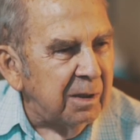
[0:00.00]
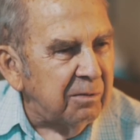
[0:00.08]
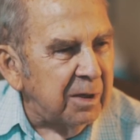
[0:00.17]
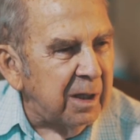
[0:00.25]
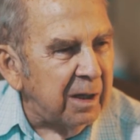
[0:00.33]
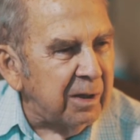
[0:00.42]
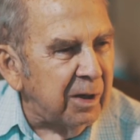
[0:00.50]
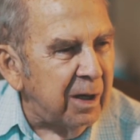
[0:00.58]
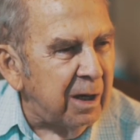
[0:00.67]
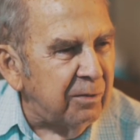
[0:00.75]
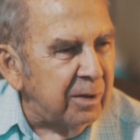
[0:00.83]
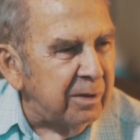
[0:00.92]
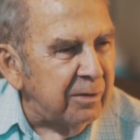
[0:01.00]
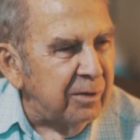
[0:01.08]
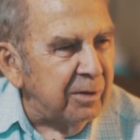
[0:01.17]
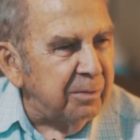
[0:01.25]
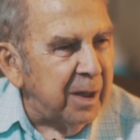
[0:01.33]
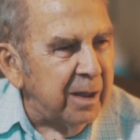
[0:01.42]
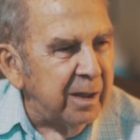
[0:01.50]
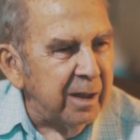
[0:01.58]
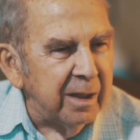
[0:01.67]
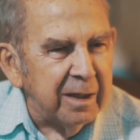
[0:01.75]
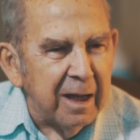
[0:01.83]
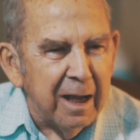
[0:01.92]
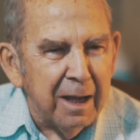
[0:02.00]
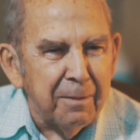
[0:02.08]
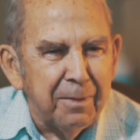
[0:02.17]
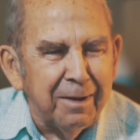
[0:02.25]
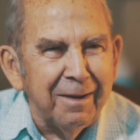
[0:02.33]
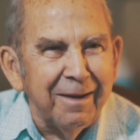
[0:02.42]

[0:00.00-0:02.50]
when I can go out with a roommate anytime.